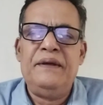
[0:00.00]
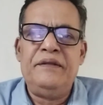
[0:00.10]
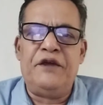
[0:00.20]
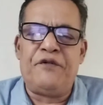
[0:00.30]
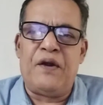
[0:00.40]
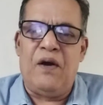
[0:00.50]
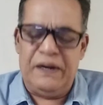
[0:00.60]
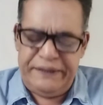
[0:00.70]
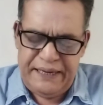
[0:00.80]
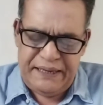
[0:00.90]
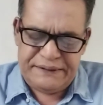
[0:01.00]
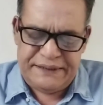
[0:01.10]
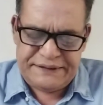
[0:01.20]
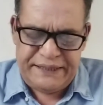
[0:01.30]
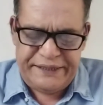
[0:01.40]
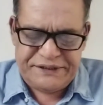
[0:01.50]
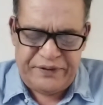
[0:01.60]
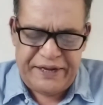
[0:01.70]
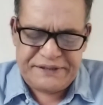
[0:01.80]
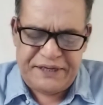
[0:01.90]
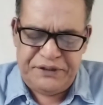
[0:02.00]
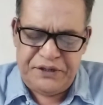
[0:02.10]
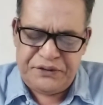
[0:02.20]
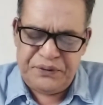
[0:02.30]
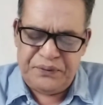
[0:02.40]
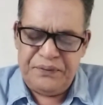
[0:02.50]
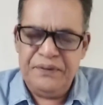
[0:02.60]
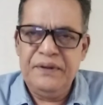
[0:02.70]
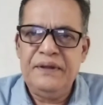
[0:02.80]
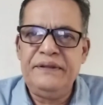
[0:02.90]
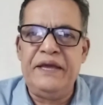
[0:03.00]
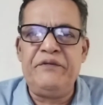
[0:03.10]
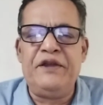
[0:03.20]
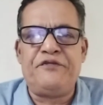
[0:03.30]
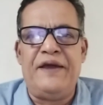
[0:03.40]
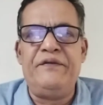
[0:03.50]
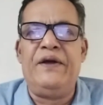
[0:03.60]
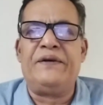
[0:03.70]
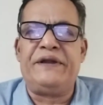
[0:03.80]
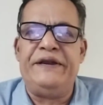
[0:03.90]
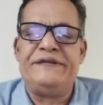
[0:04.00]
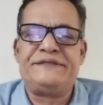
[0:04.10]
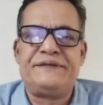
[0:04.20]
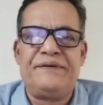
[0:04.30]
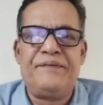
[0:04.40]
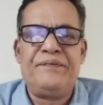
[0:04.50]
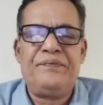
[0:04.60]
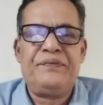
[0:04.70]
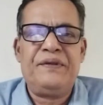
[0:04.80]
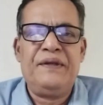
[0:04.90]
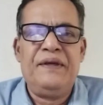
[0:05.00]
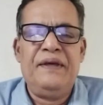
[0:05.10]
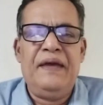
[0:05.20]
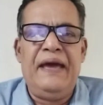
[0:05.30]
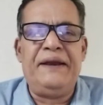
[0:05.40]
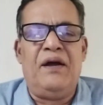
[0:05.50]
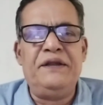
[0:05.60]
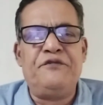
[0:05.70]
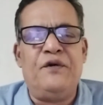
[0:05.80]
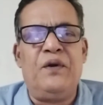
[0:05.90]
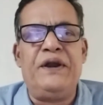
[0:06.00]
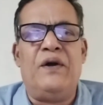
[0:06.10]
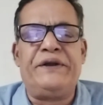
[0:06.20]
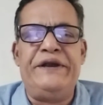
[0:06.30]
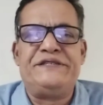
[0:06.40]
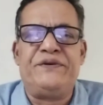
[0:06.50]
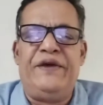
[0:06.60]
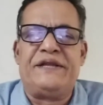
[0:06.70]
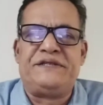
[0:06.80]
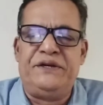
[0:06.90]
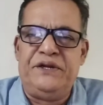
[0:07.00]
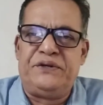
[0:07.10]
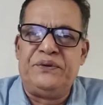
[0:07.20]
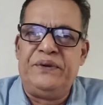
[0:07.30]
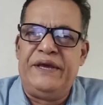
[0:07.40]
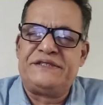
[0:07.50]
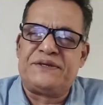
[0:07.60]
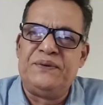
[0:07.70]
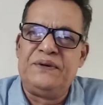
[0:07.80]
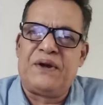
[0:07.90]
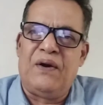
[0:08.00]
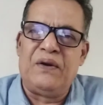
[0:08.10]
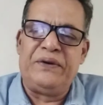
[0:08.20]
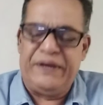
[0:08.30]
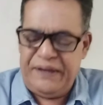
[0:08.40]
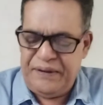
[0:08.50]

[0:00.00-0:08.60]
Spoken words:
Therefore, all the sisters were sent to, there were 5 daughters. And all the 4 daughters were sent to a school called